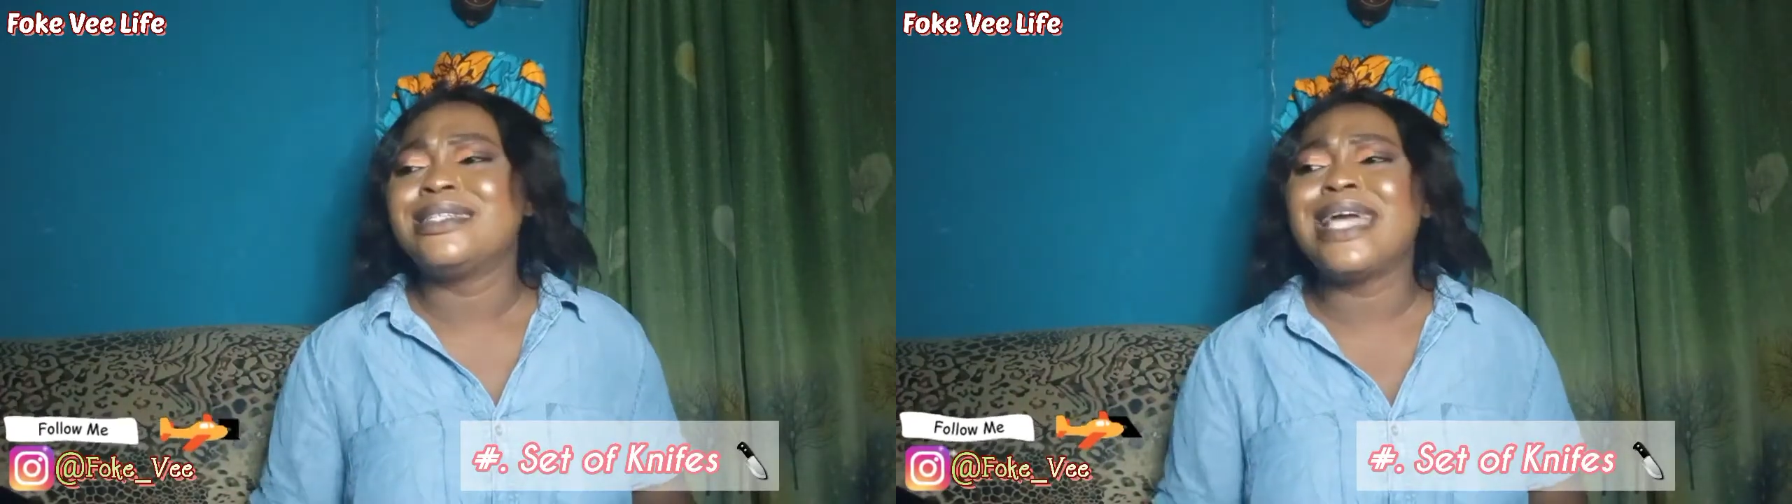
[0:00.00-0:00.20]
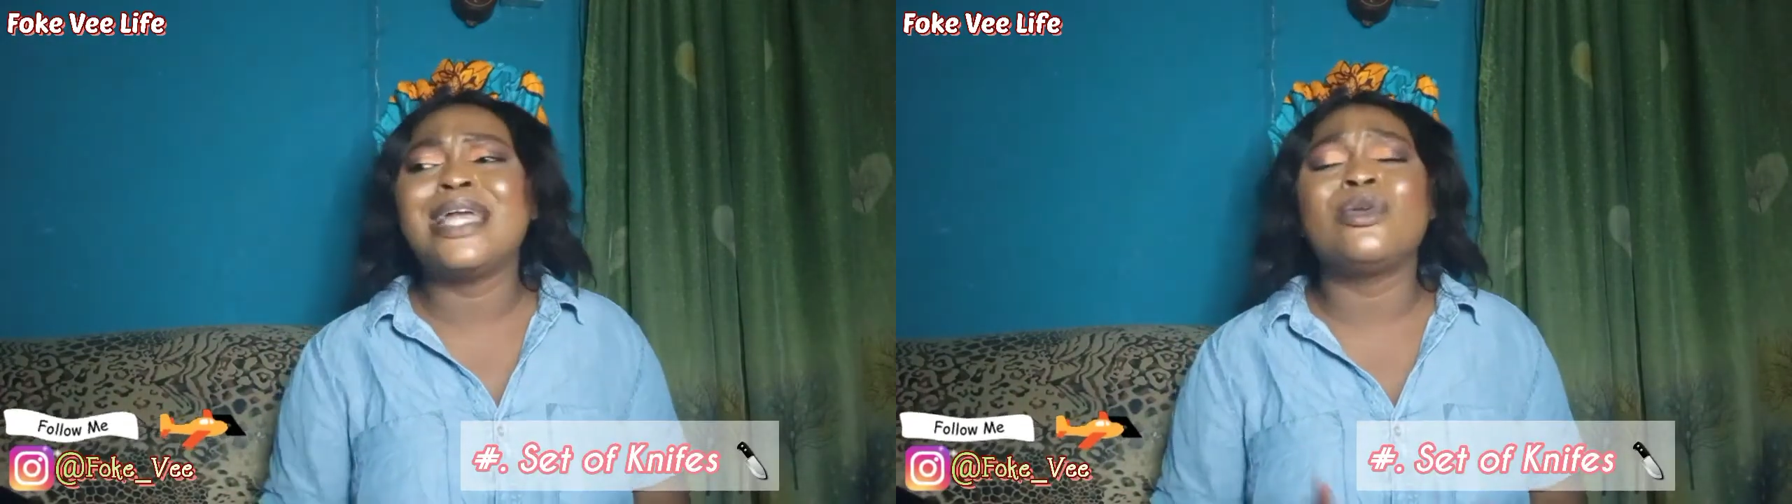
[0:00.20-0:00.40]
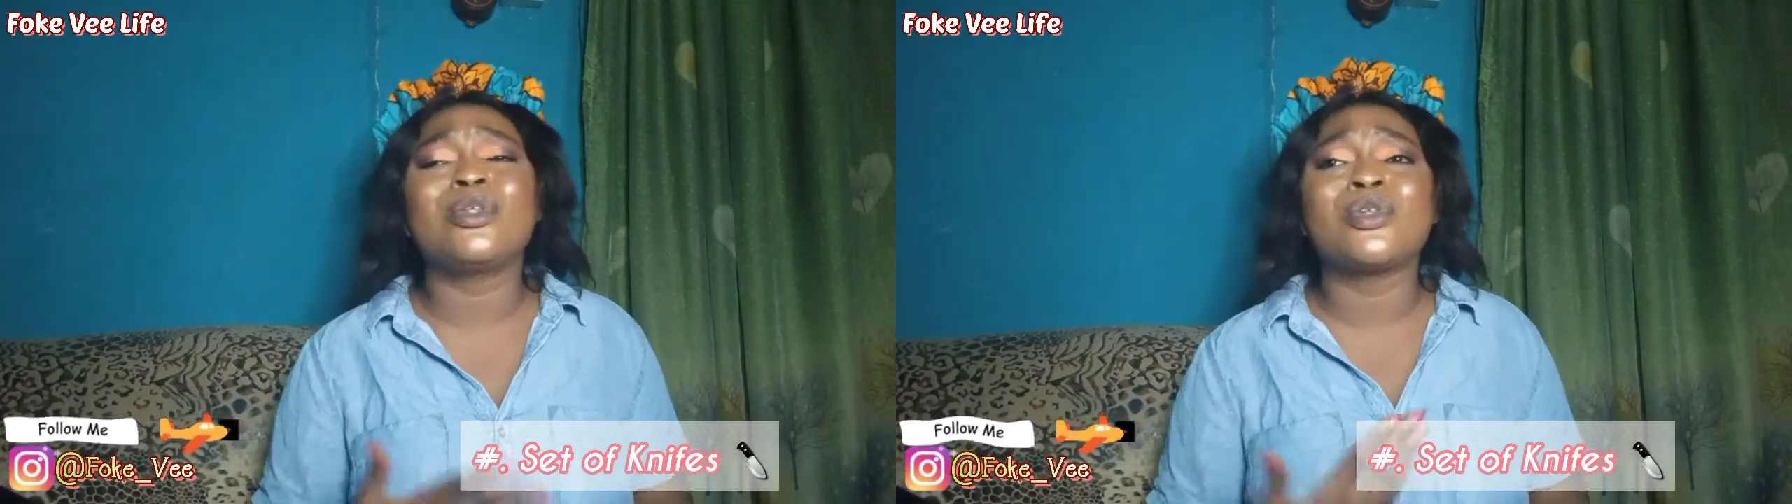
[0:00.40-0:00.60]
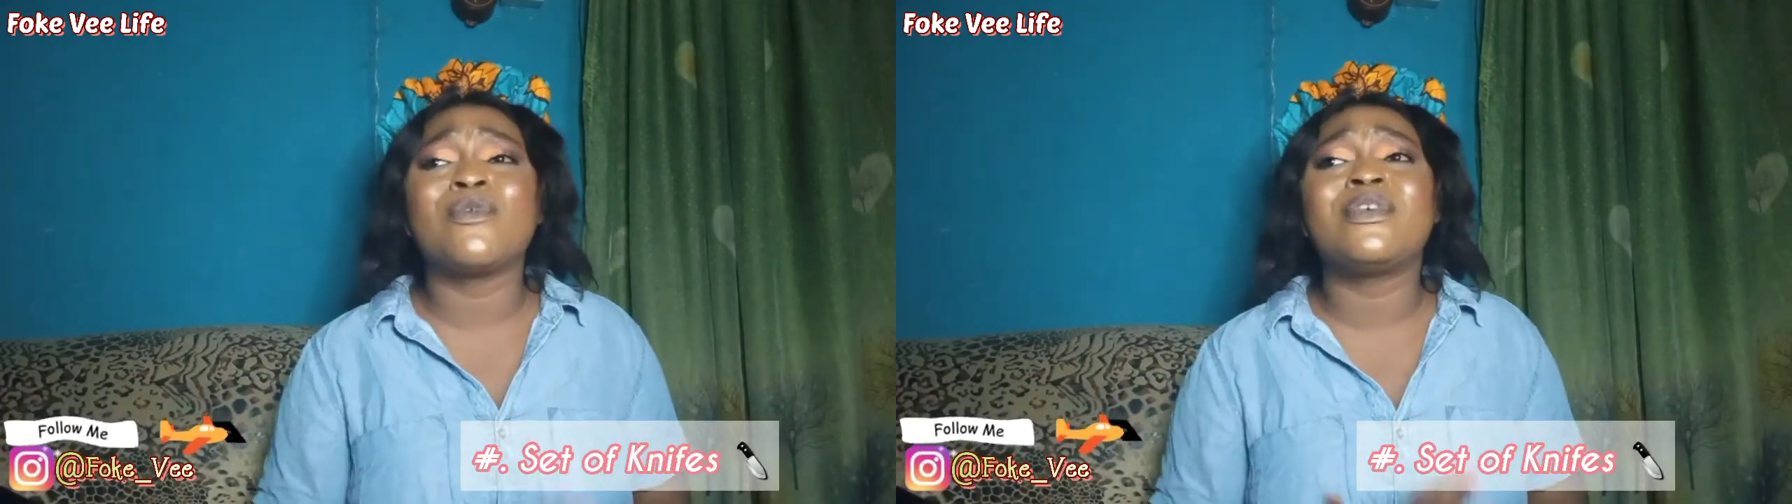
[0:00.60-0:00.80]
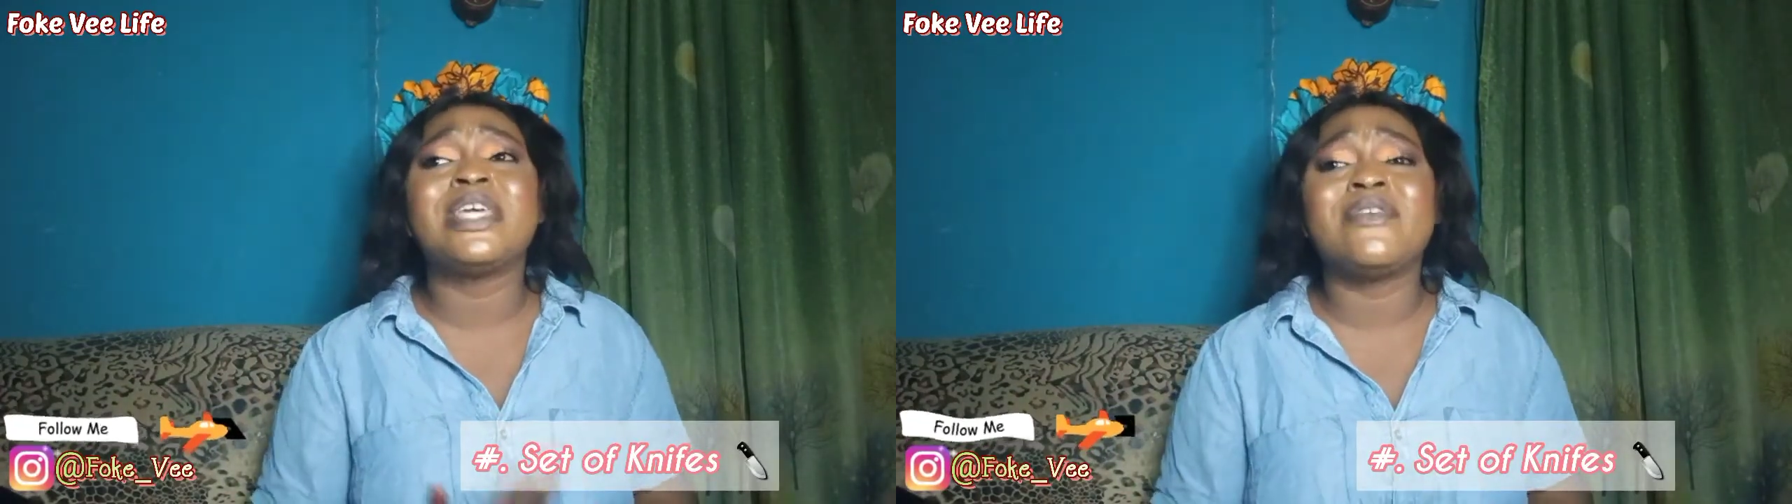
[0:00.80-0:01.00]
There are lots
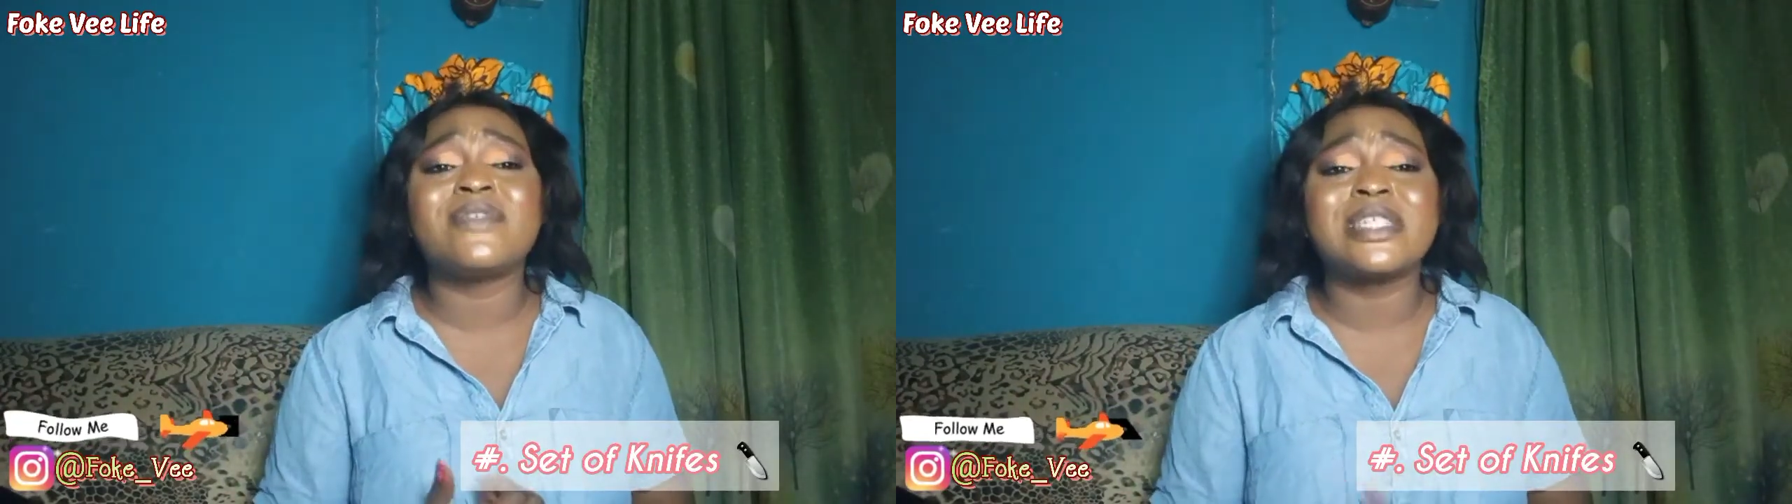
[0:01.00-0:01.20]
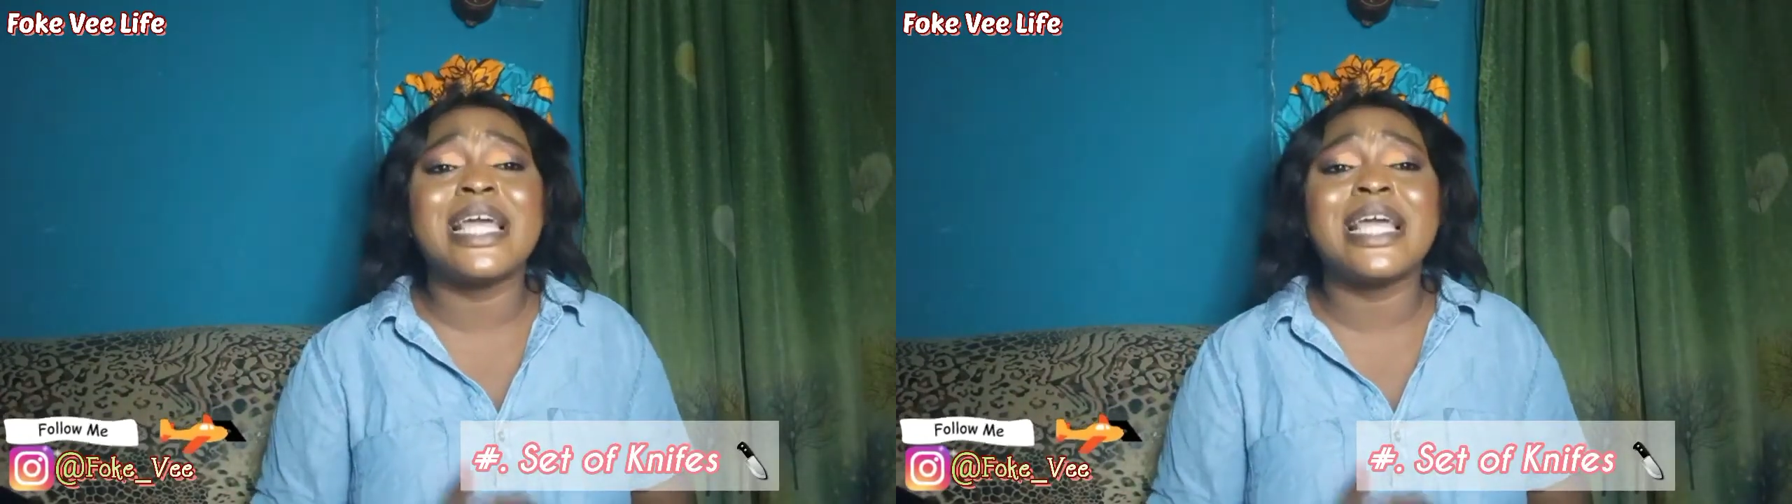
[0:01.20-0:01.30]
of gifts,